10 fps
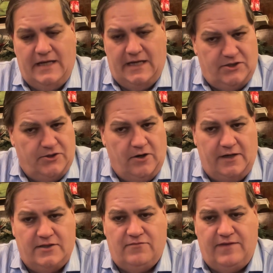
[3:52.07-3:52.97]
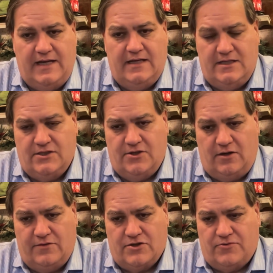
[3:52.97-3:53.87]
He's good on his feet. He's good
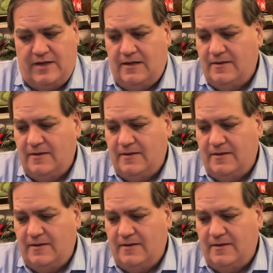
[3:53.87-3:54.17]
on the street.